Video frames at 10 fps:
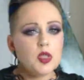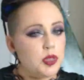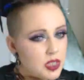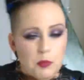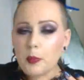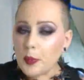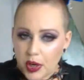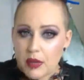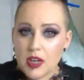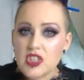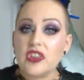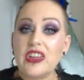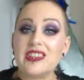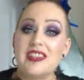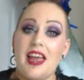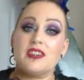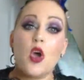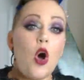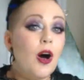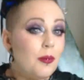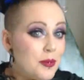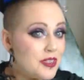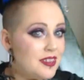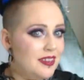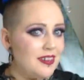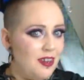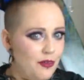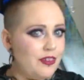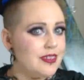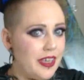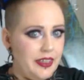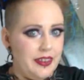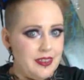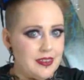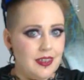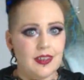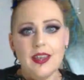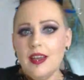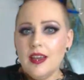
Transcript: So it's pretty much the exact opposite of tight lacing.